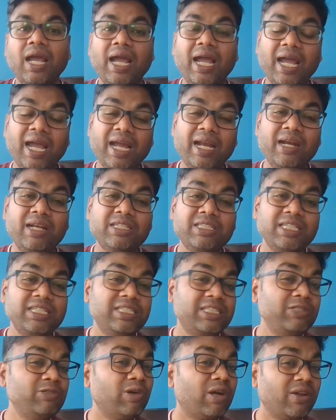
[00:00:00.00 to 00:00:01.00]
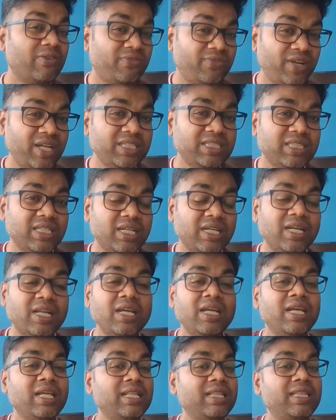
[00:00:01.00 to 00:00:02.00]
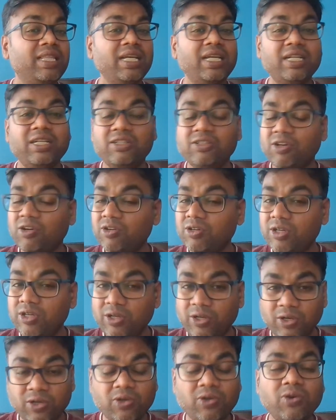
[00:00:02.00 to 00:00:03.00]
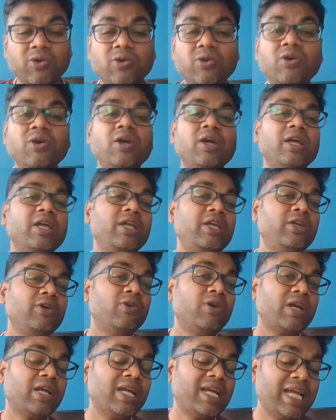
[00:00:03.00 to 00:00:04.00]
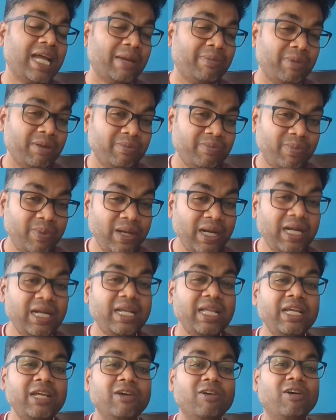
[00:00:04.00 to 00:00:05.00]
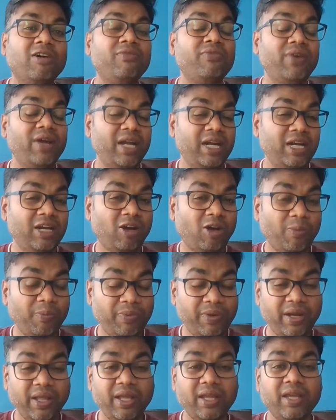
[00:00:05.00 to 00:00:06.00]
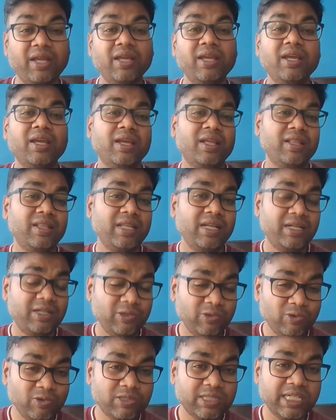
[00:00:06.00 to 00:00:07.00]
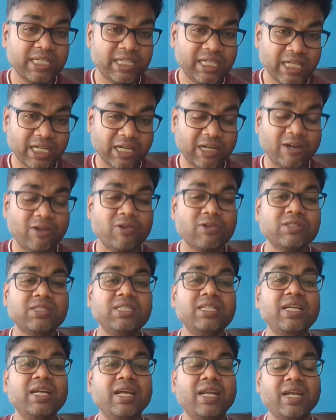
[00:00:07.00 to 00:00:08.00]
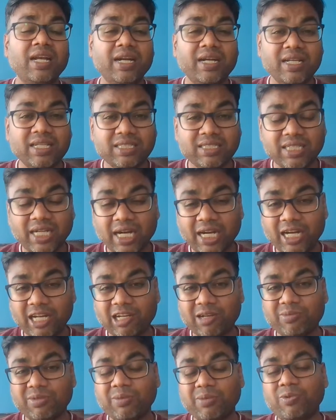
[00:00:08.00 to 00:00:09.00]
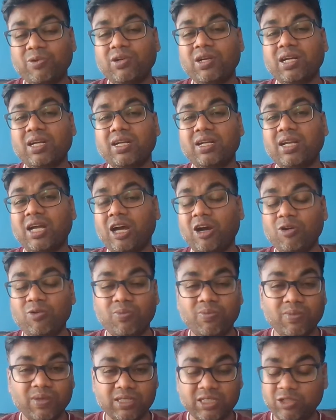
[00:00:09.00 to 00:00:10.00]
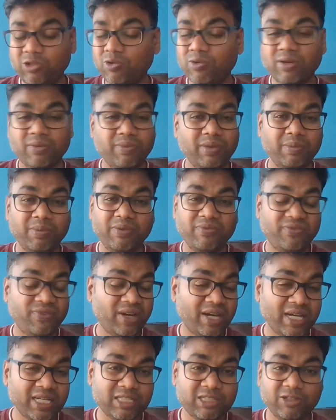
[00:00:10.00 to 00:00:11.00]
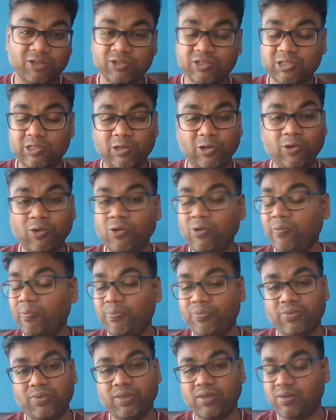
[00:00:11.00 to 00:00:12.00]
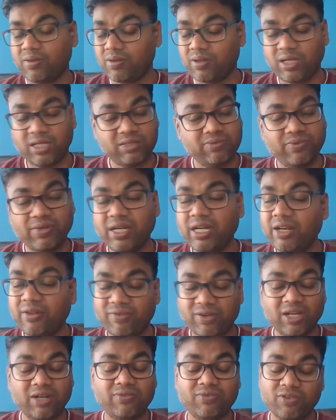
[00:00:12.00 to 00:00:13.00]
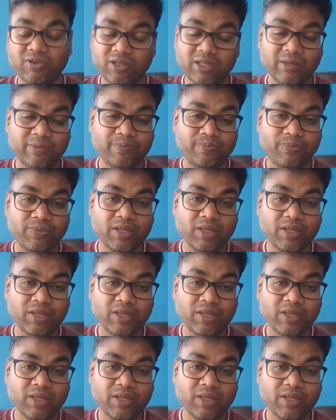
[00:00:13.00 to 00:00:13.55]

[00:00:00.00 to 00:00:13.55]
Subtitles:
And since you are a fresher, they don't know your capability of adopting the tools and technology and understanding of the product, how much you are will be fast or slow. It's very difficult for them.